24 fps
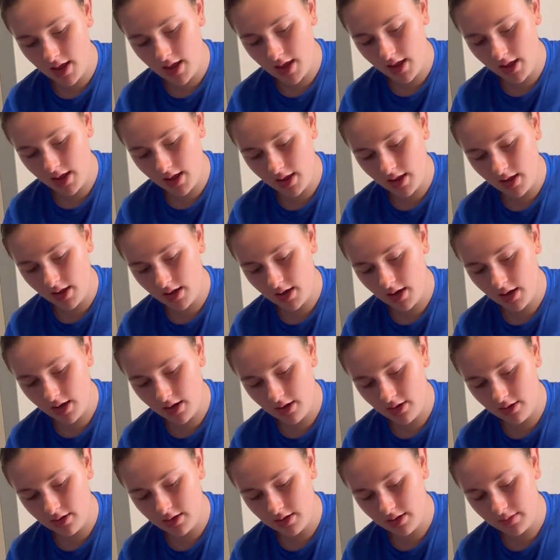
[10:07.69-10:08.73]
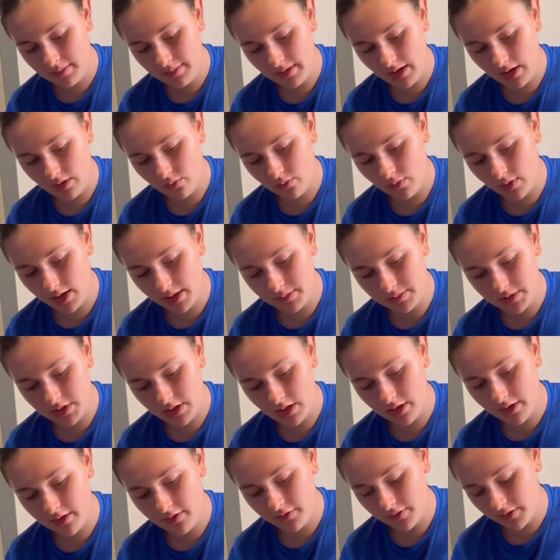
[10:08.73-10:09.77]
And I hurried up and I wiped it
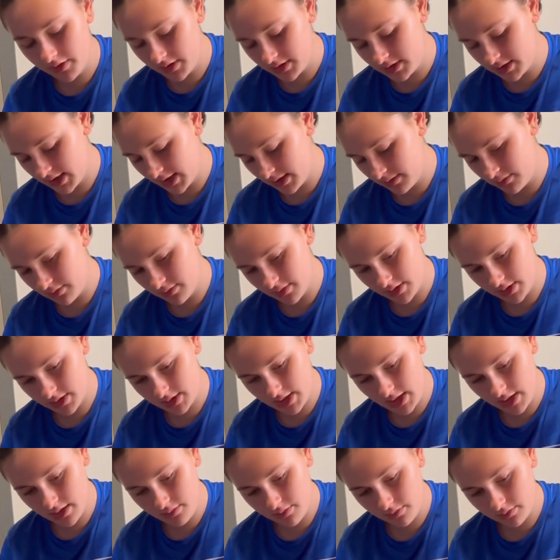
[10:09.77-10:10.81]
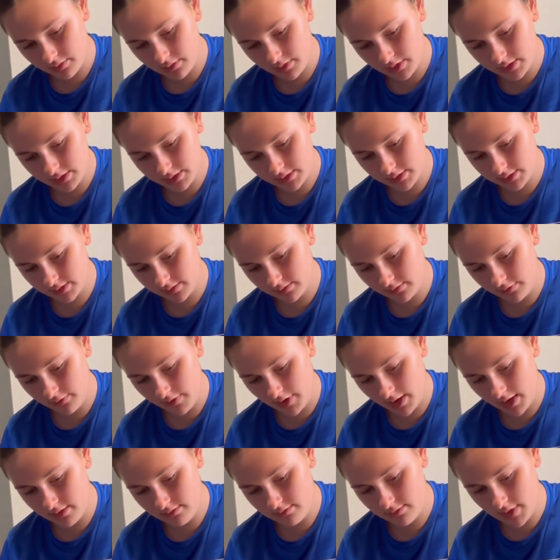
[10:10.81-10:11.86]
off of the table, and the table looks
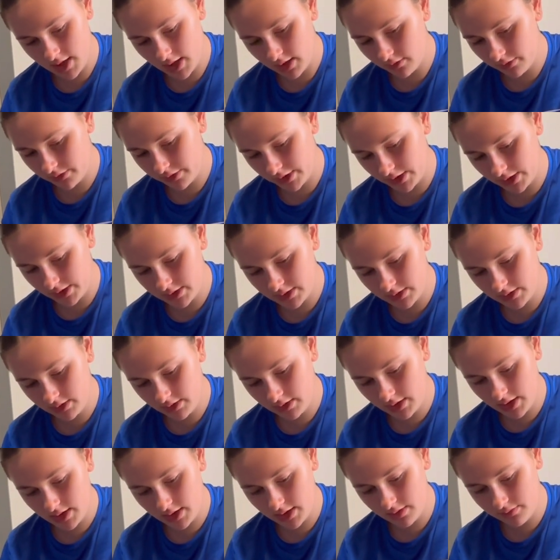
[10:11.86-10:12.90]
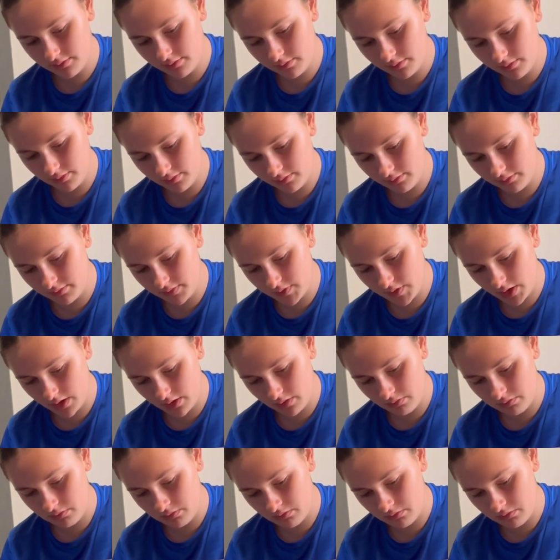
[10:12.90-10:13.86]
fine. I don't think it's gonna dye, so.